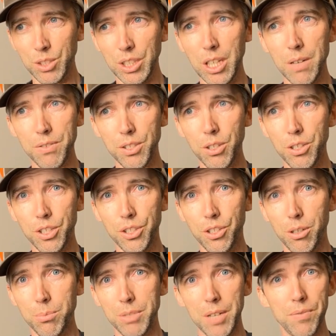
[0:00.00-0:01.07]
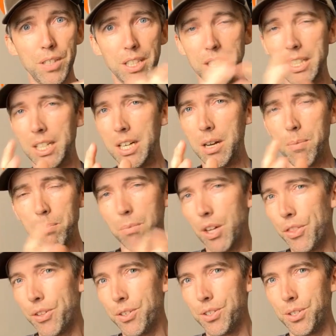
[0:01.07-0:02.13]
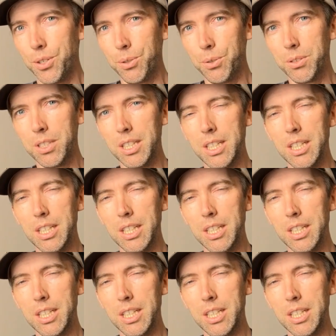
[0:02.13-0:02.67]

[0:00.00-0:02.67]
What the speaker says: of search terms every month or two.